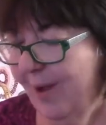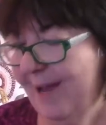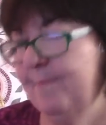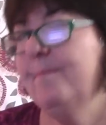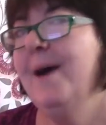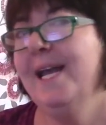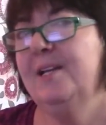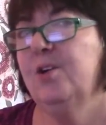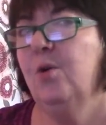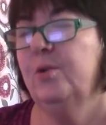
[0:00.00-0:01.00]
I
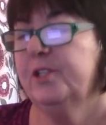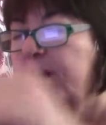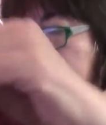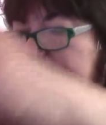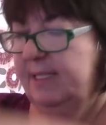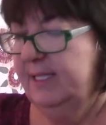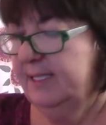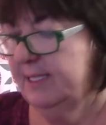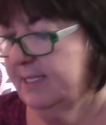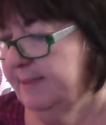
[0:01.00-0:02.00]
might hold on to
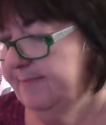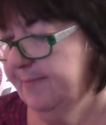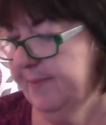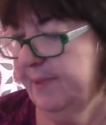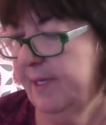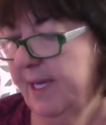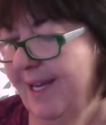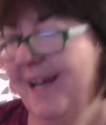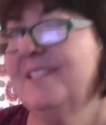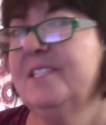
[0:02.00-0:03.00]
this
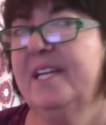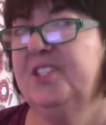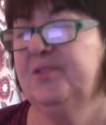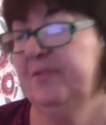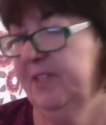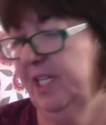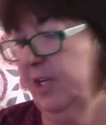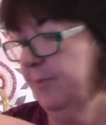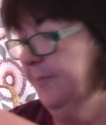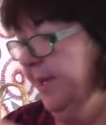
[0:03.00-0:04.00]
until I do the
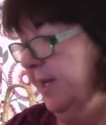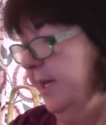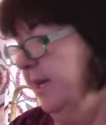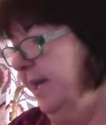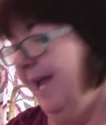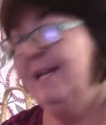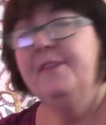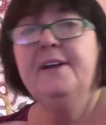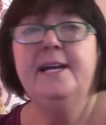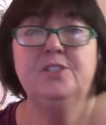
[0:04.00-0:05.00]
video.
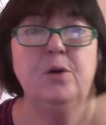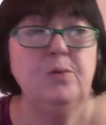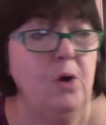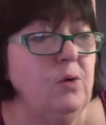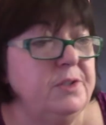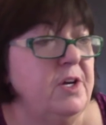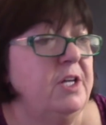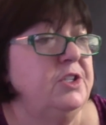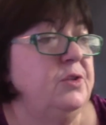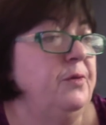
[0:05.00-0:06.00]
Anything I don't hold
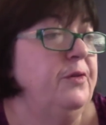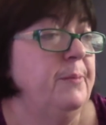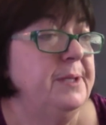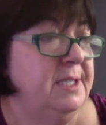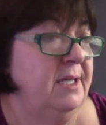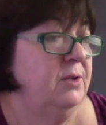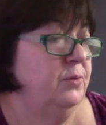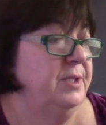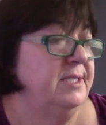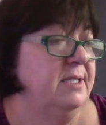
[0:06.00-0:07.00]
on to for a
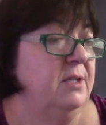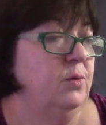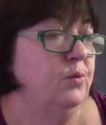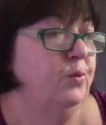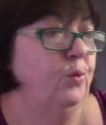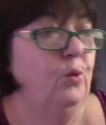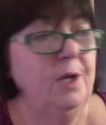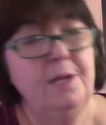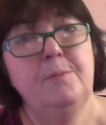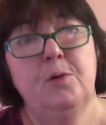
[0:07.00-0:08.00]
particular reason
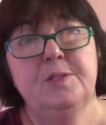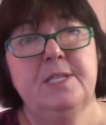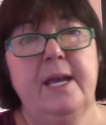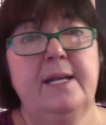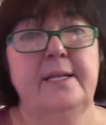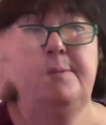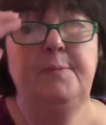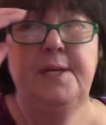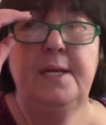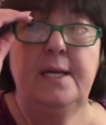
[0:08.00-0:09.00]
will most likely
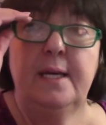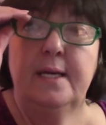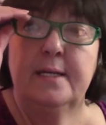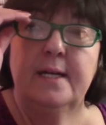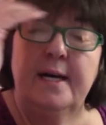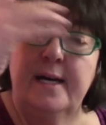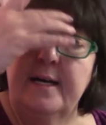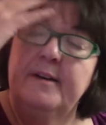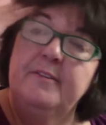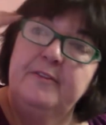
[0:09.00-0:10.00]
be in
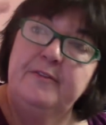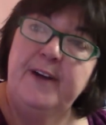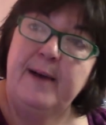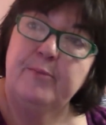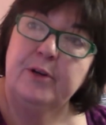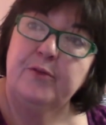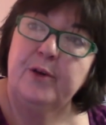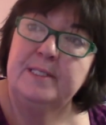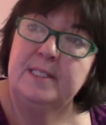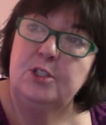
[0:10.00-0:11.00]
Fabric
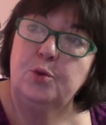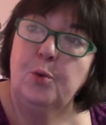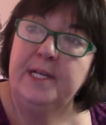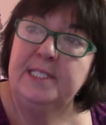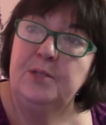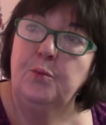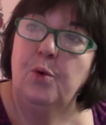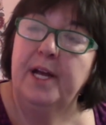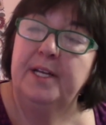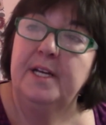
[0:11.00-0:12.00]
Frenzy
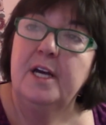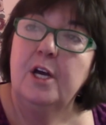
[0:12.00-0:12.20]
21,